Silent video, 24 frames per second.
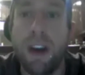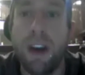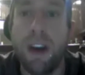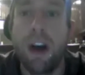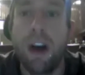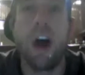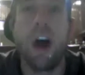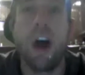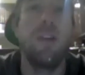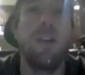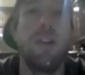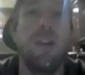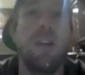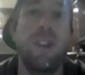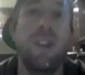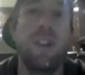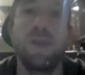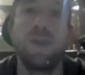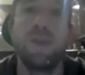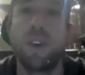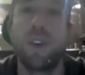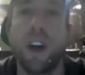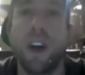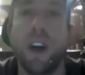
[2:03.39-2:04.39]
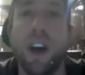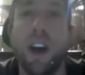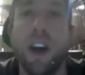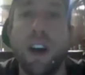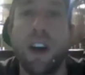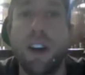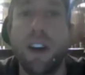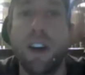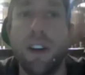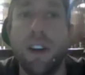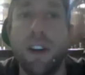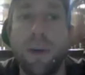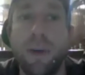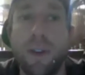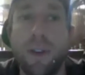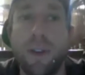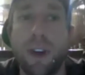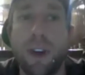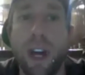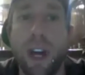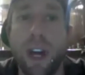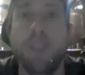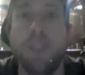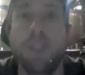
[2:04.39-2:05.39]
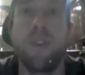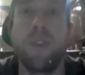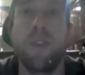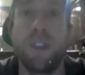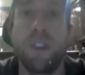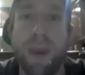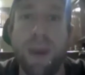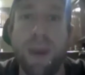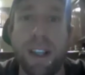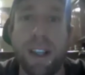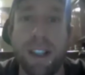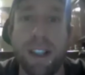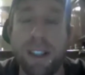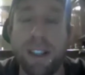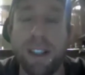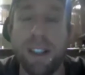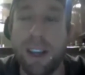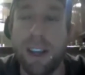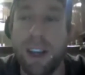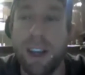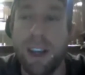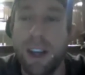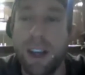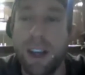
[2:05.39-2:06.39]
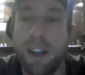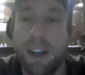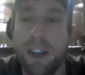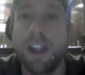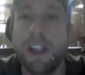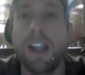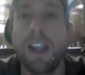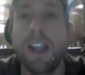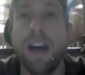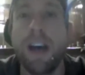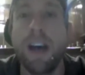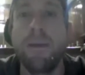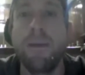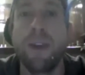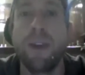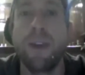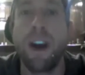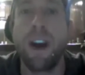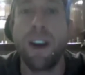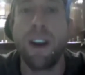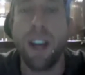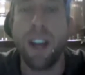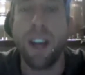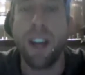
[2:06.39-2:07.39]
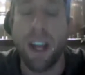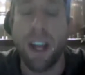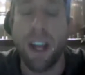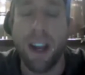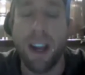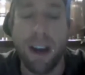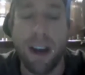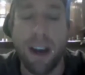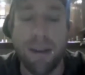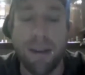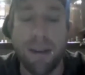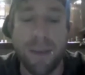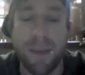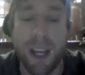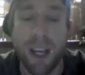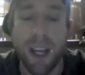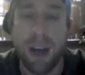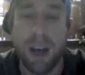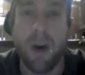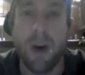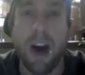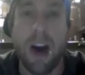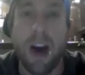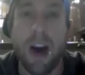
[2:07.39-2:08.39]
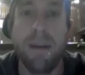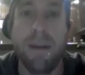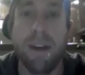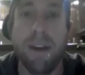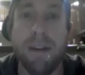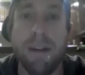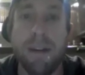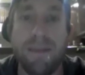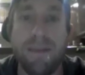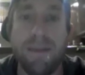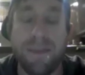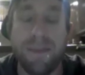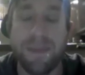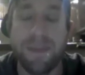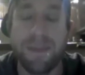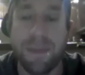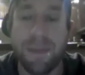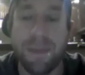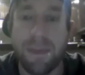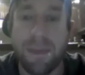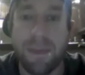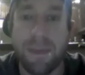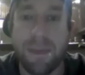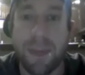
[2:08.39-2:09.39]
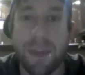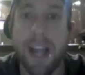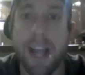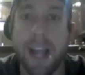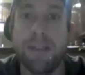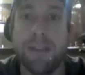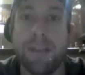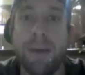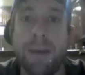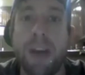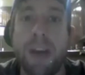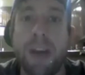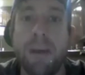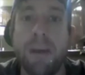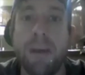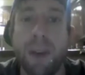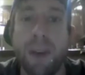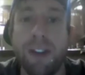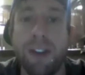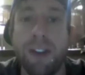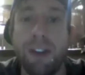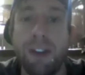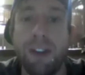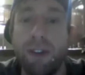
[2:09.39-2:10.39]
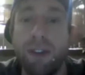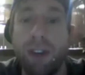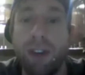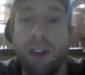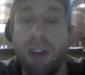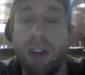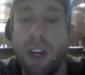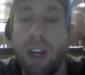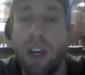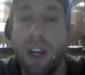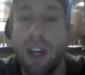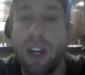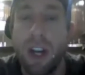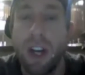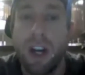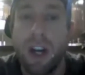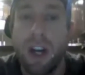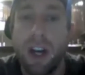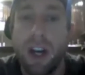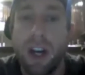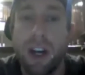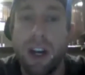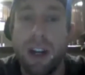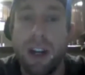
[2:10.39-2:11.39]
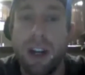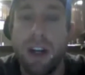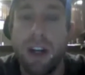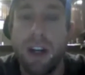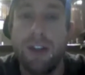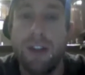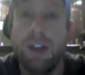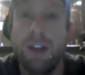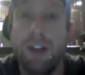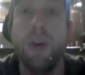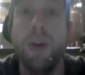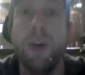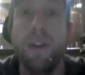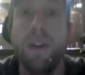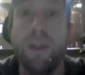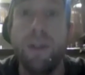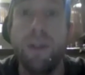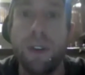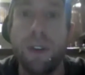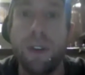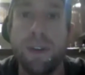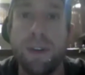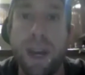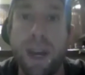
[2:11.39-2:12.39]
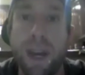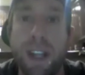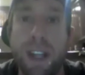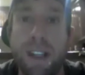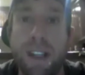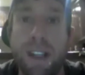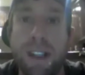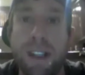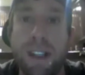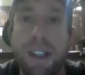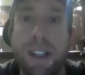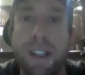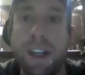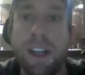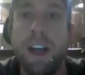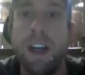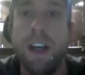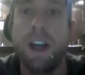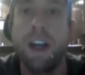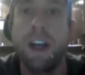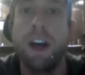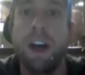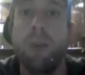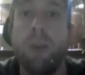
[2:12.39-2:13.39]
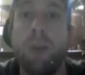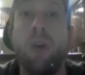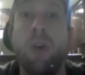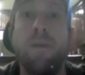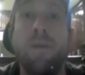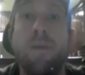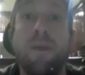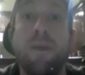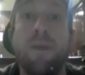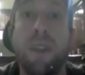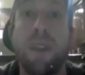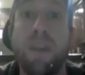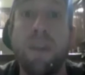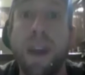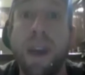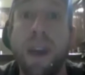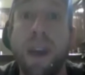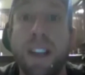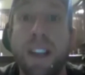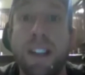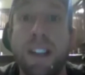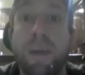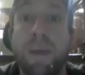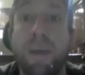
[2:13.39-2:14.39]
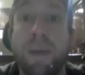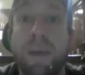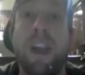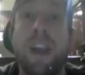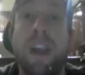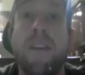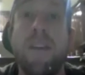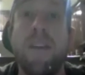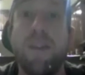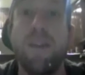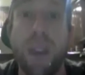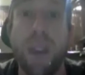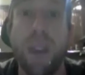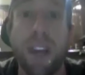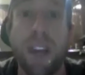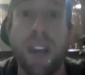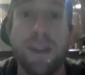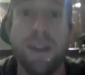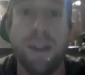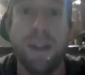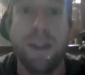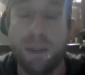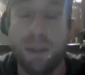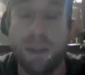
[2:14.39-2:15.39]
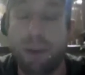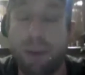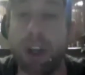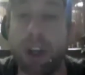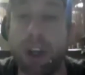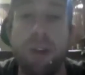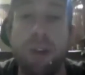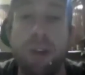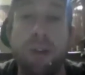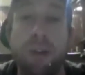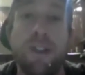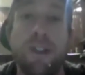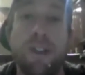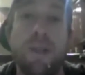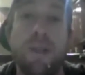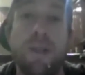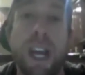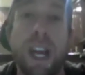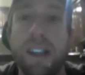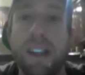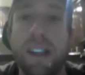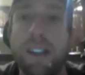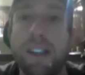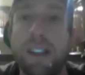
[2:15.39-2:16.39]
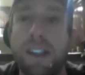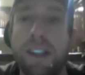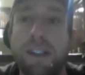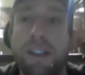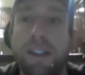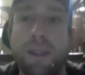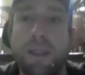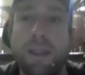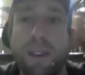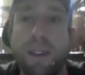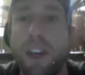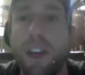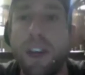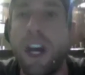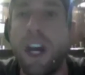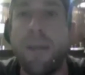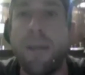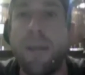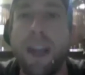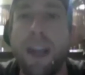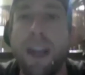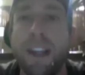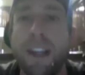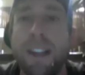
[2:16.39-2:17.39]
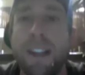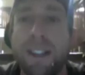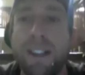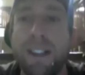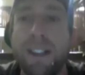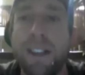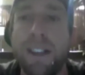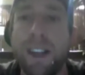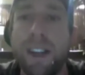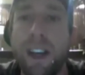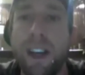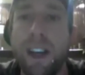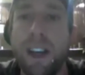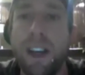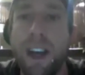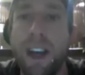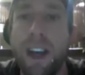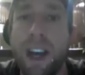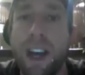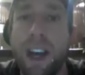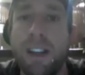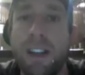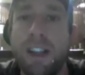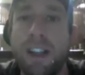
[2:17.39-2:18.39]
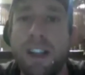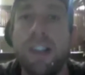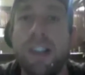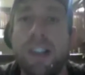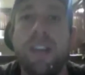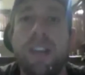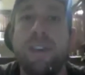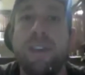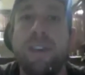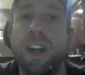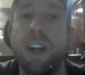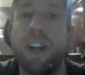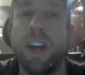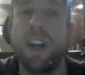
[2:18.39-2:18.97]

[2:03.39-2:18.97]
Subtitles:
All of which were Air Force bases. So this time around in Guam and Japan, we went to two Air Force bases, one Marine base, and one naval base, which was really cool. So we got to see some different kind of bases, see different